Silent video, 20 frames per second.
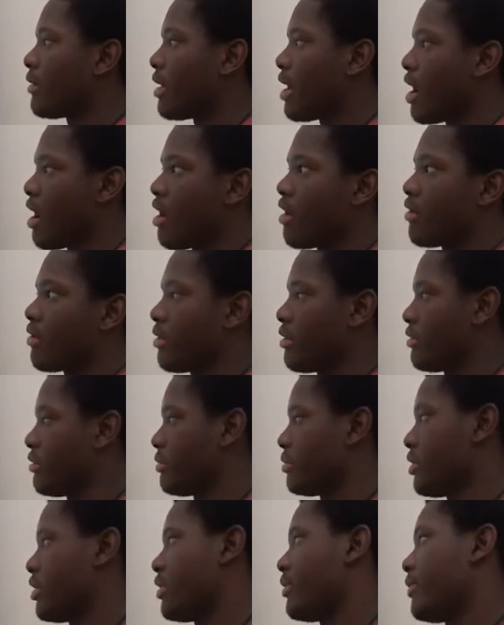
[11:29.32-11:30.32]
and find the
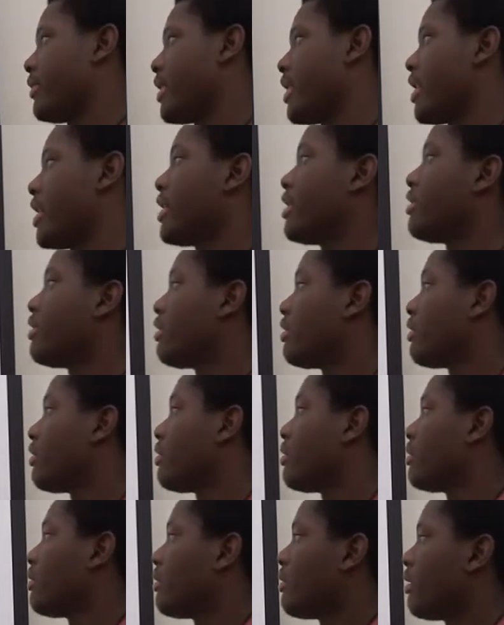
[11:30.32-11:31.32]
algorithm of
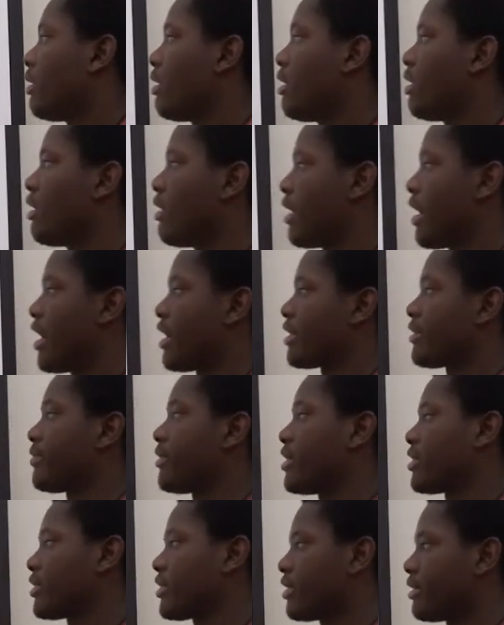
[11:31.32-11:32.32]
that
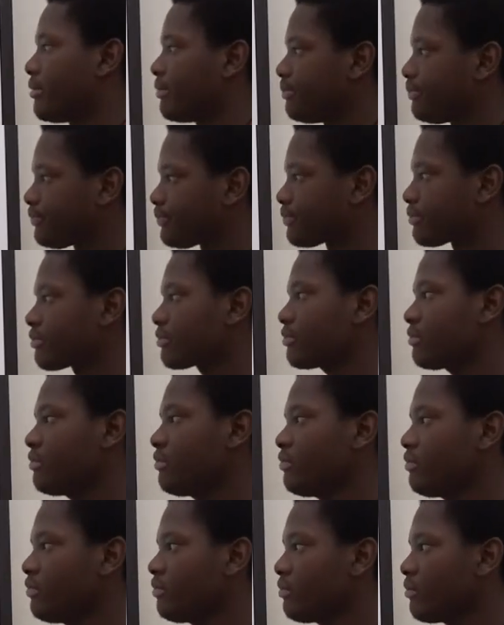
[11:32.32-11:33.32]
hash function.
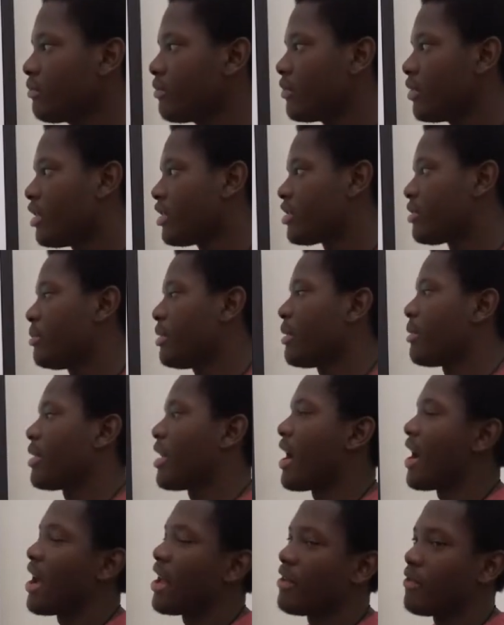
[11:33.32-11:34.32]

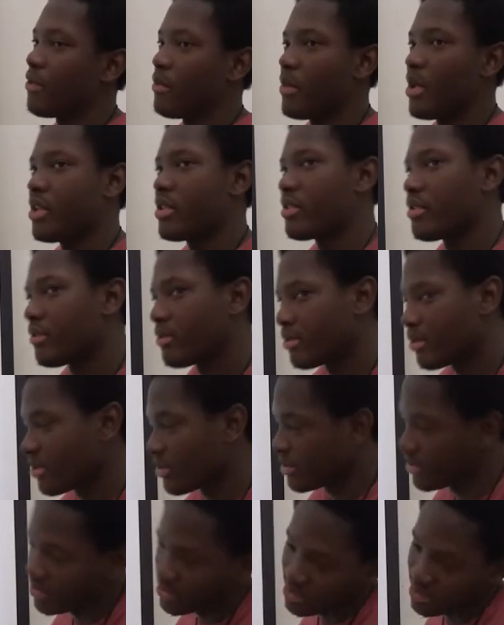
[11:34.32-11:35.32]
It should be able to hide
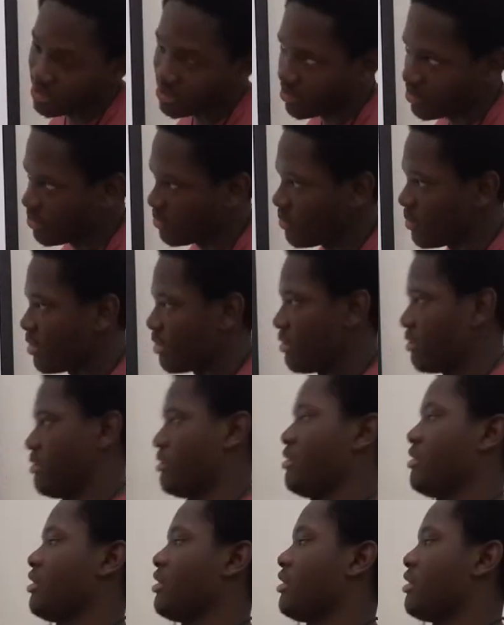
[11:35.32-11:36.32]
information, of course.
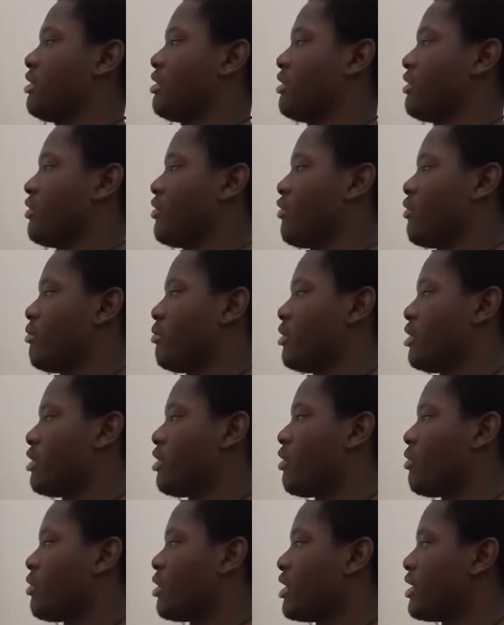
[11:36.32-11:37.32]
I mean,
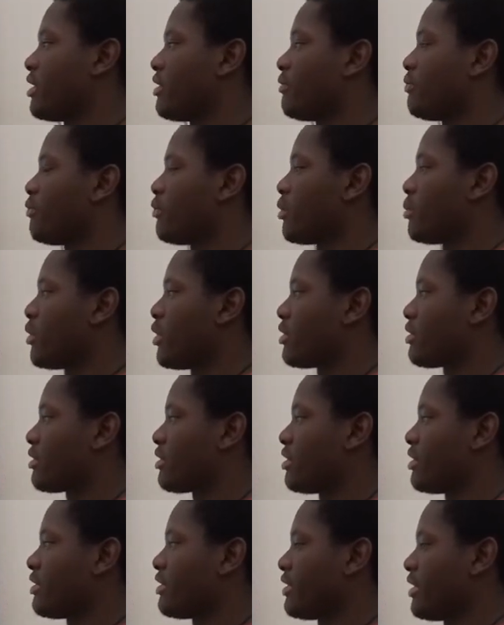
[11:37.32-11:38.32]
you don't want
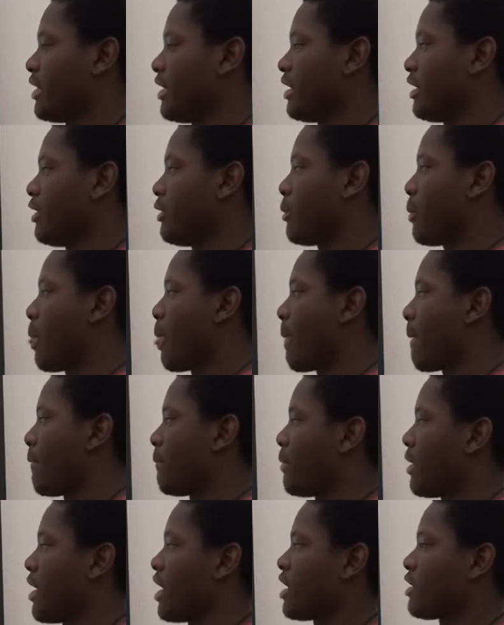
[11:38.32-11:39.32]
the person to
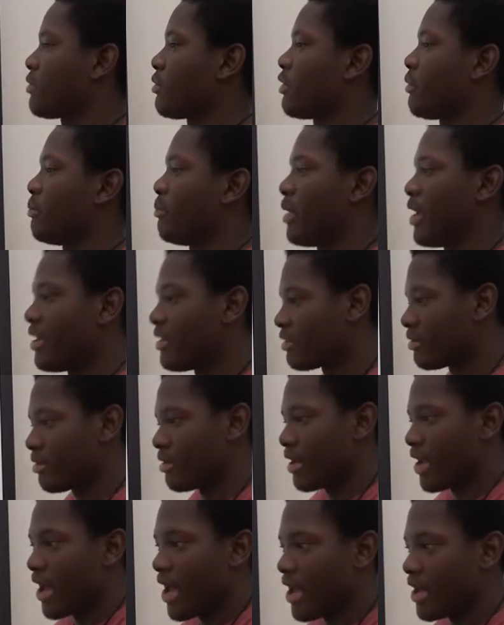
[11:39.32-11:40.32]
see their
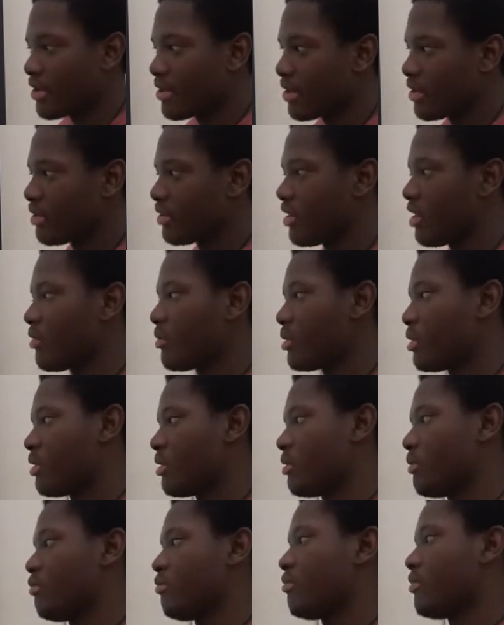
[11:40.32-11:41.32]
password based on the hash that
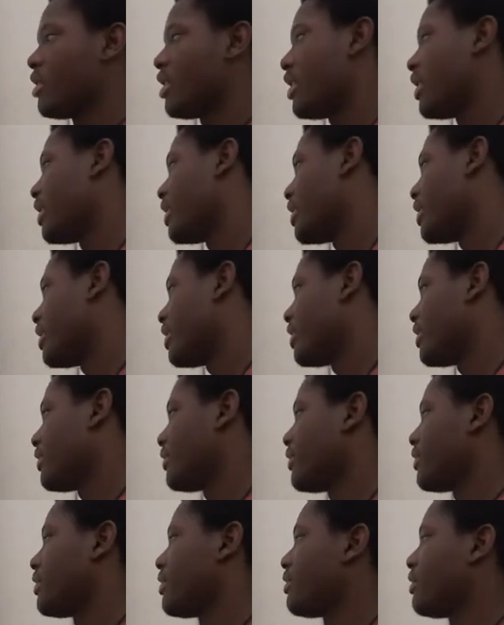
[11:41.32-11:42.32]
is given,
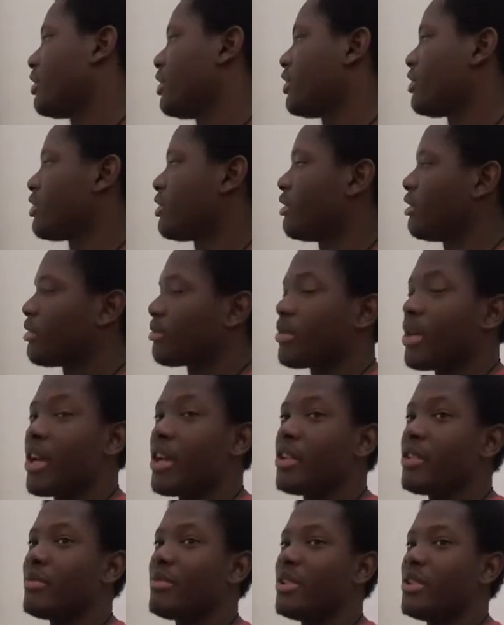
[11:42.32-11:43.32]
and it
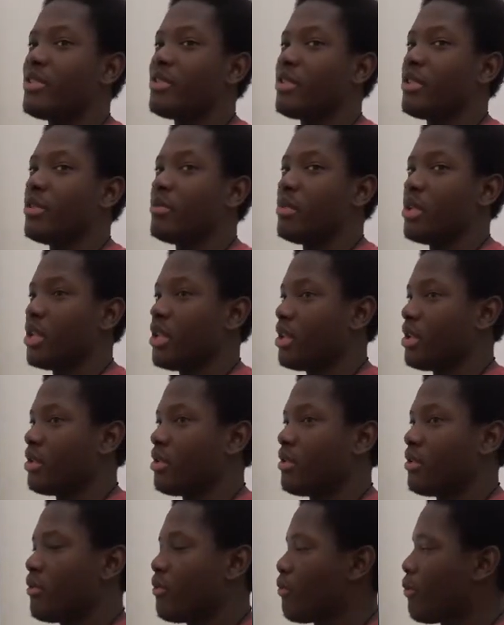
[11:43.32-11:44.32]
should look random. It
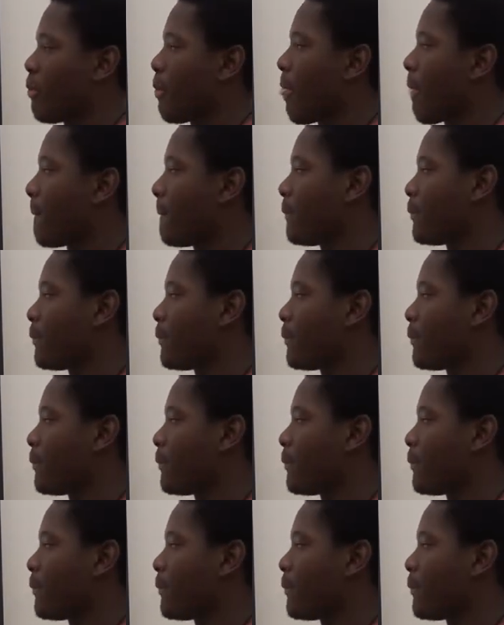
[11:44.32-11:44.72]
shouldn't be